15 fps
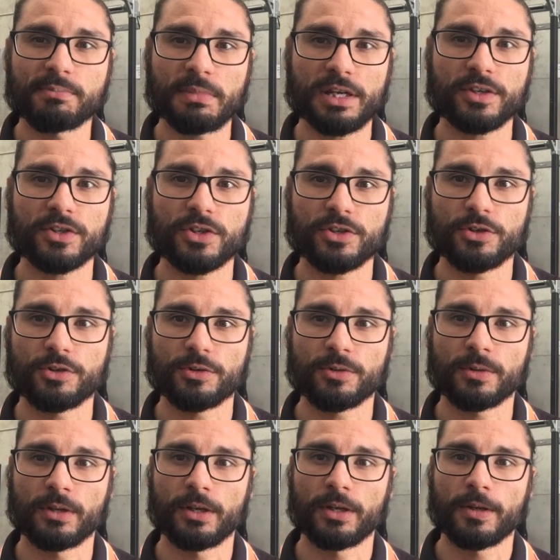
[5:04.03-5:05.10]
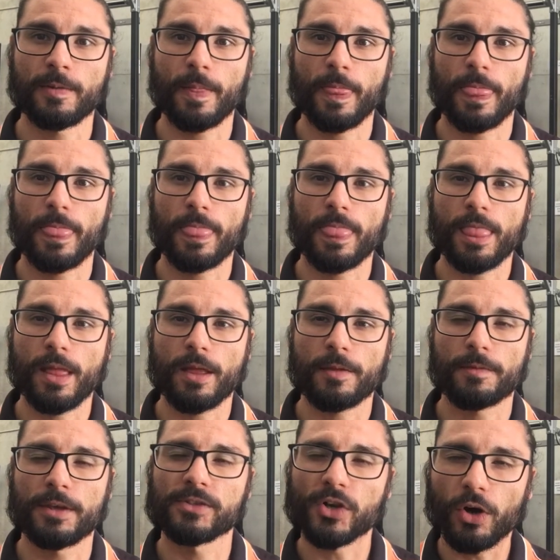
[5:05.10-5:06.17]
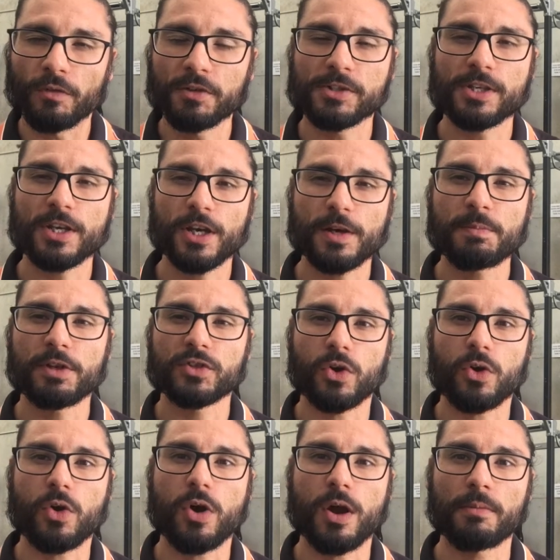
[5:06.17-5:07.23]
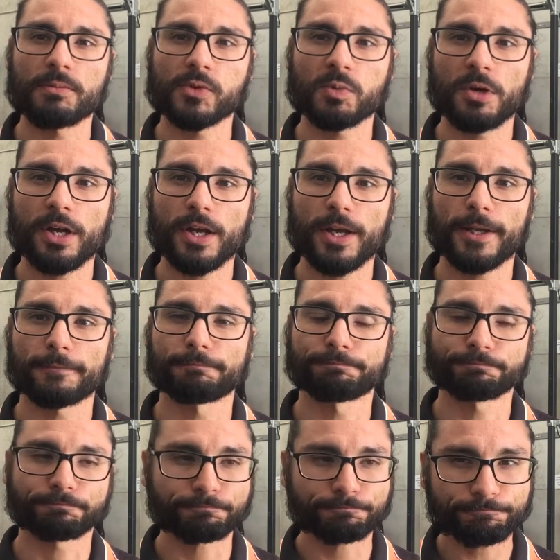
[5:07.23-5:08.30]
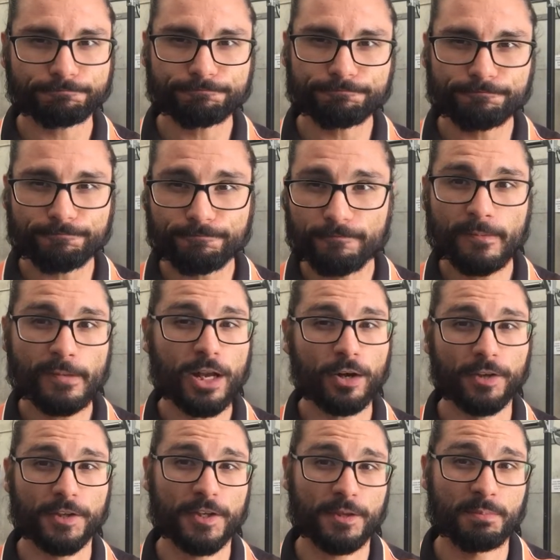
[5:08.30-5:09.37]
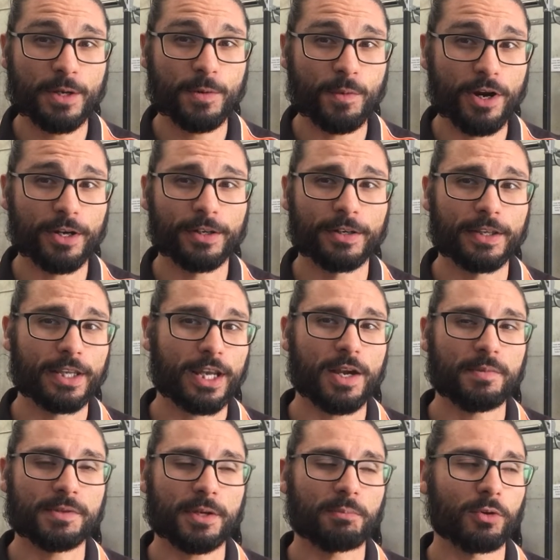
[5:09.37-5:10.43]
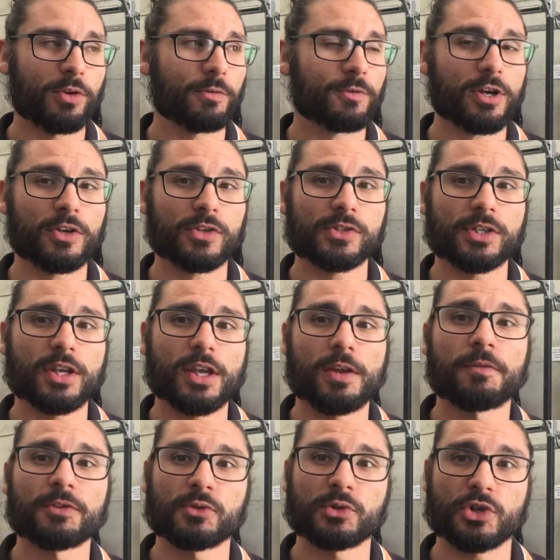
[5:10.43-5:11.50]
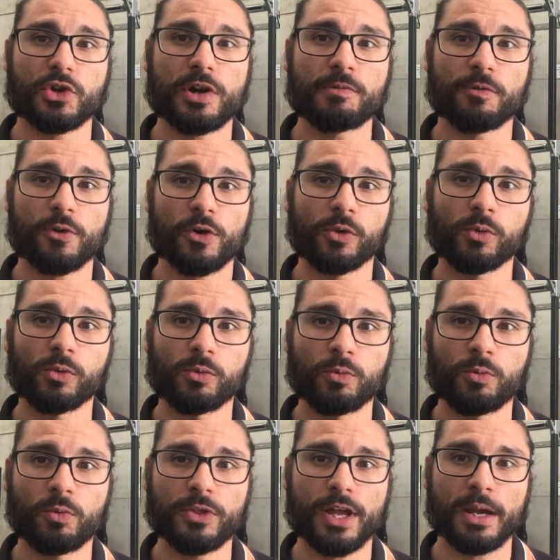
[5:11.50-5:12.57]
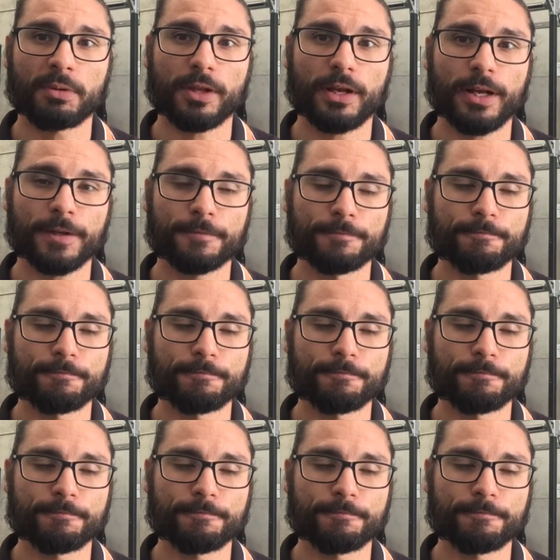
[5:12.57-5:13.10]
mean to you? There's obviously going to be times where I think the big one that comes up a lot for us, if it is a grand final, would they play?